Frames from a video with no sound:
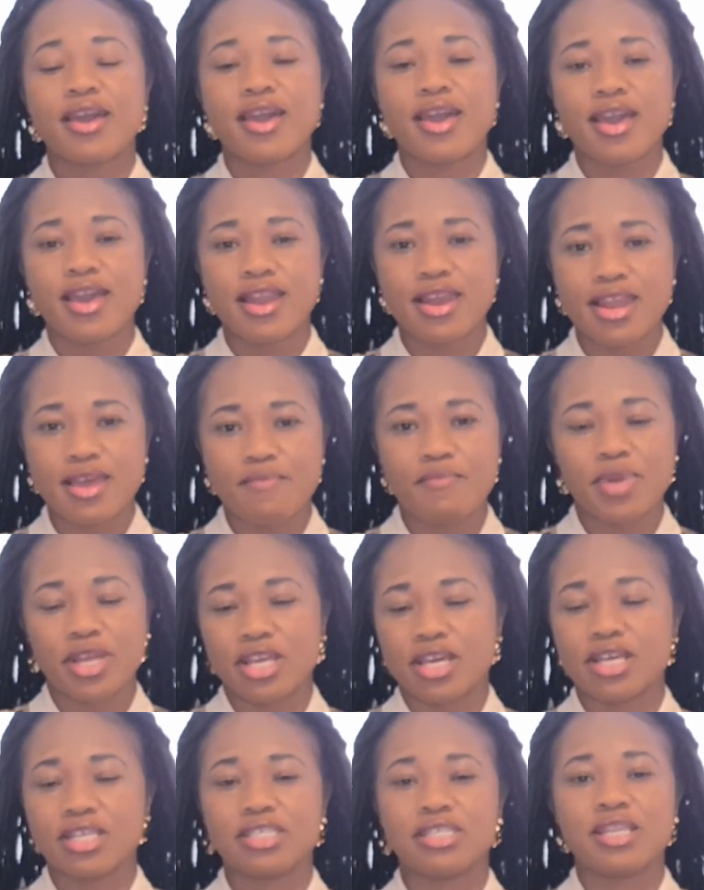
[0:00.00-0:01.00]
Any
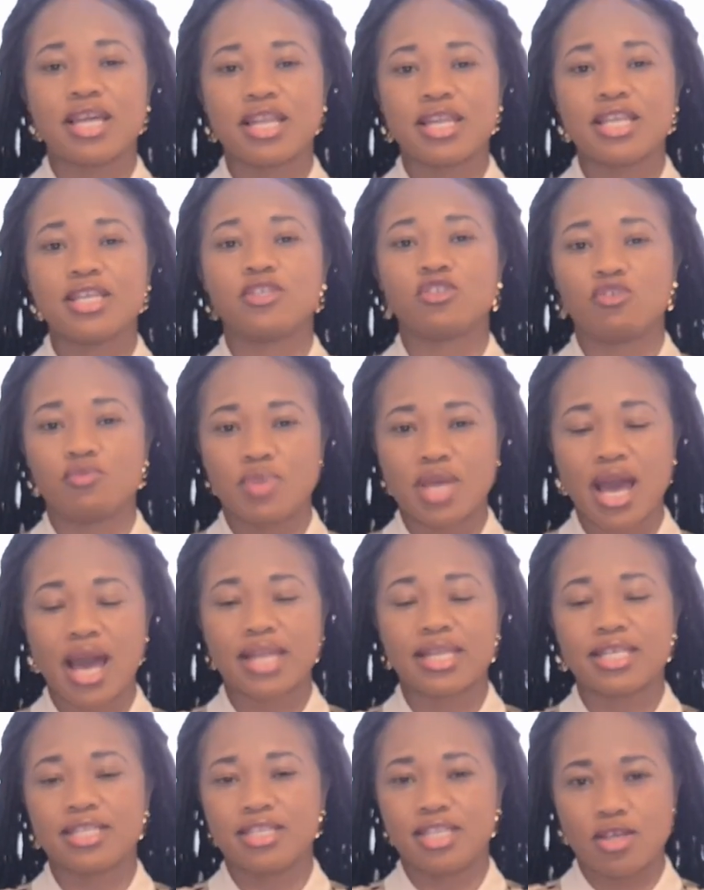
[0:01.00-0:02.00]
medication that needs to be
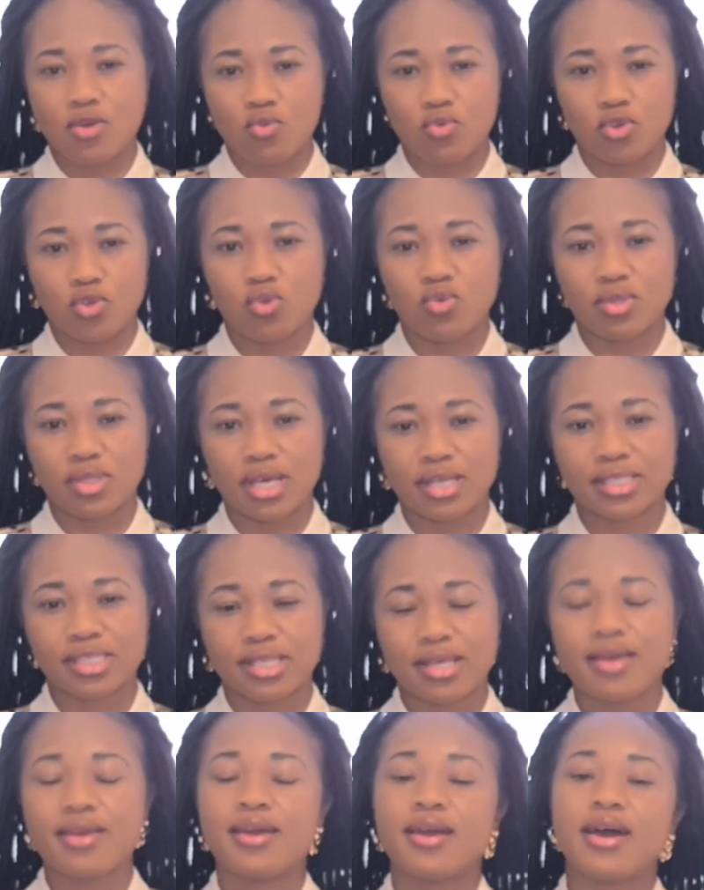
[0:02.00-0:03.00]
added, they will do that.
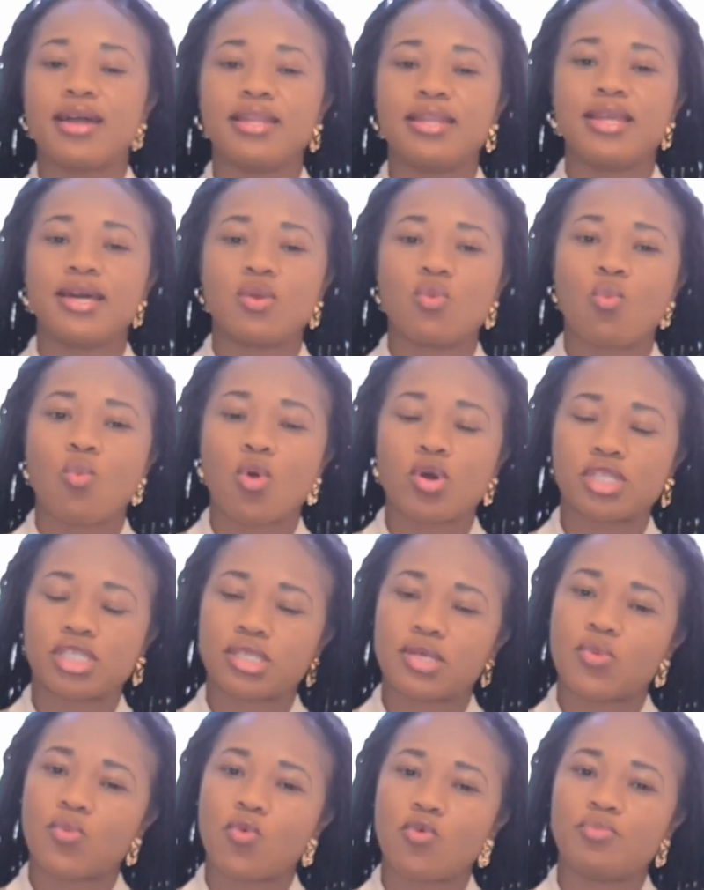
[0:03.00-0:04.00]
And then
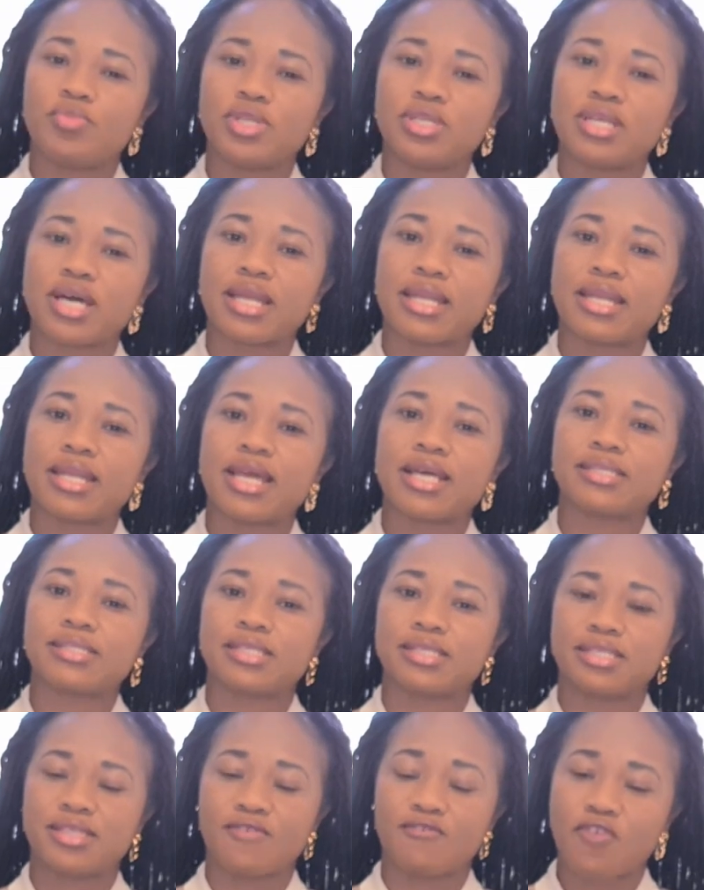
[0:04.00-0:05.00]
what will be done next
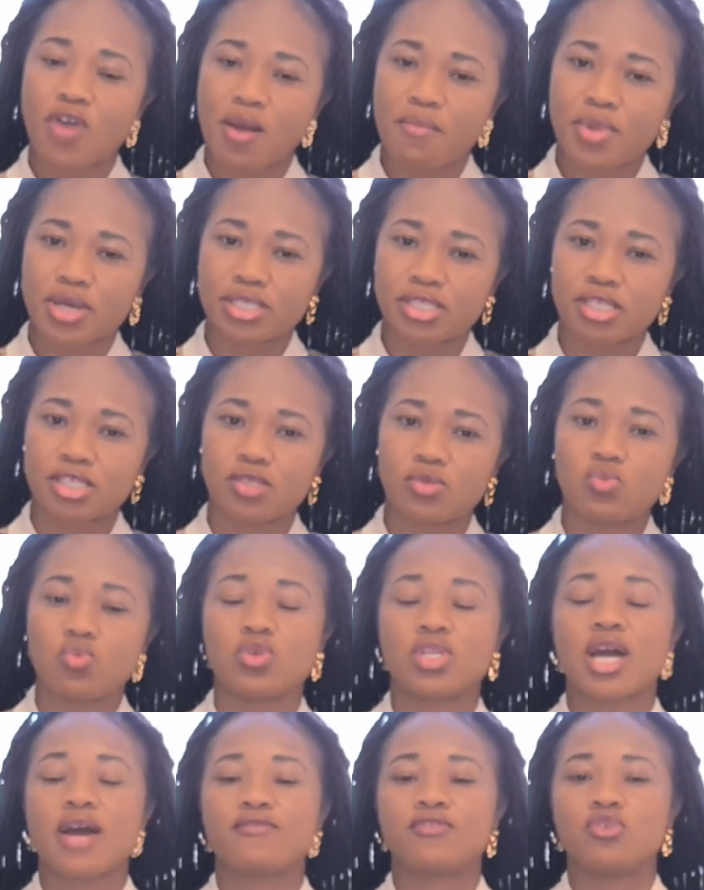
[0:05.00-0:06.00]
is the pharmacist
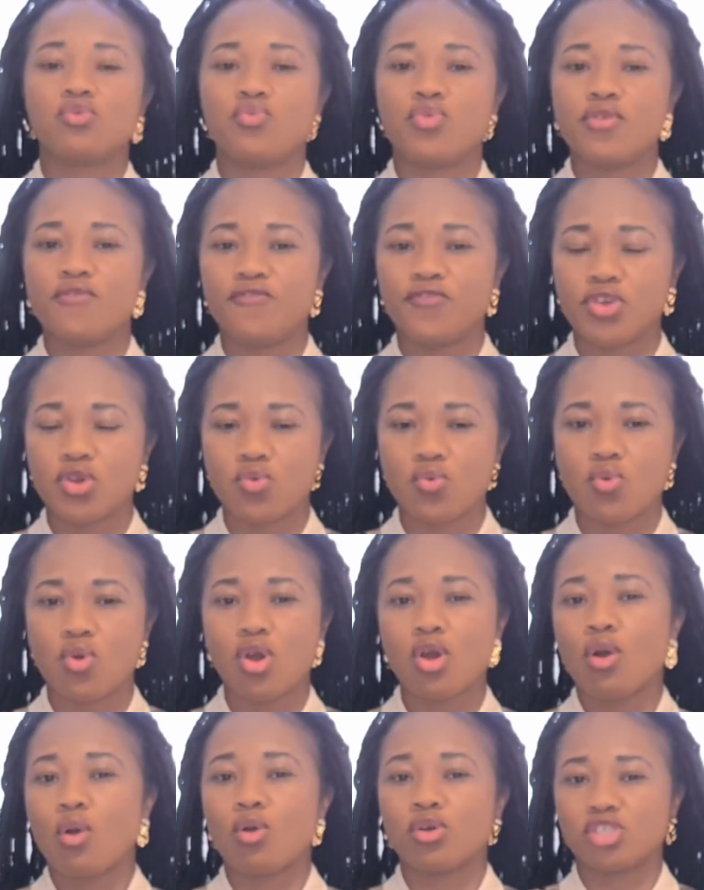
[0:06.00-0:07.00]
would have to review
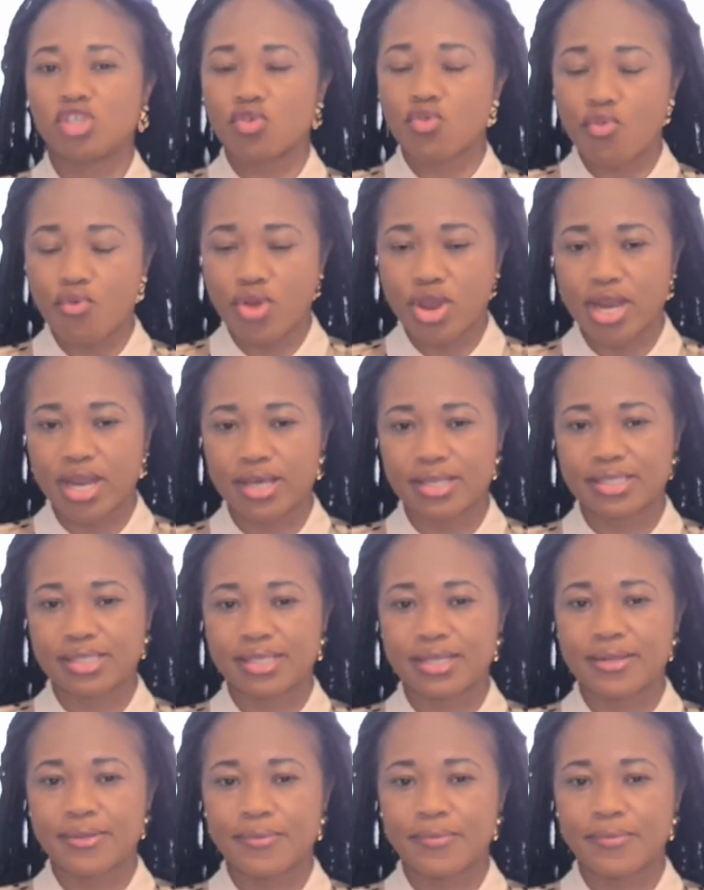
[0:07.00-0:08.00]
or screen it.